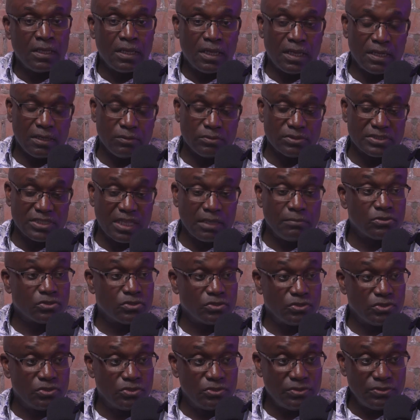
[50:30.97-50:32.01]
And he was able
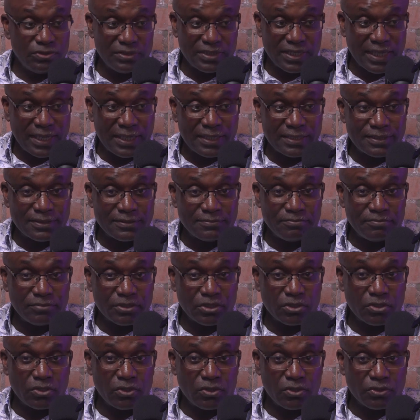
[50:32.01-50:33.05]
to do that
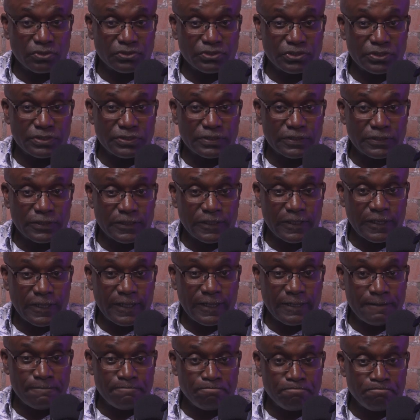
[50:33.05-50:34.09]
because
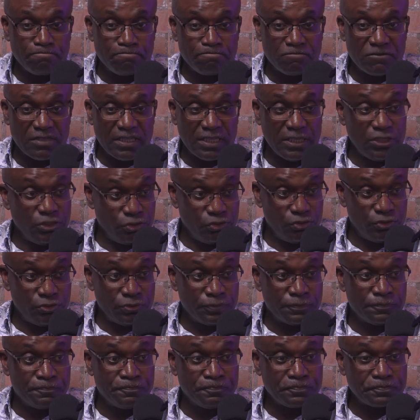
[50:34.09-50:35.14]
he
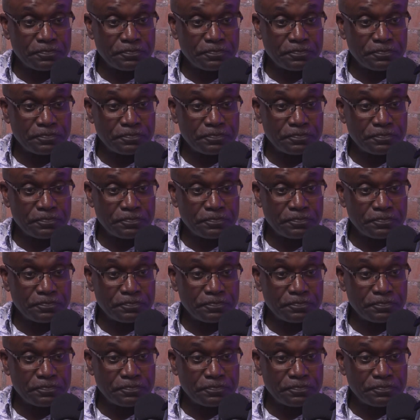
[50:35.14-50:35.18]
knew,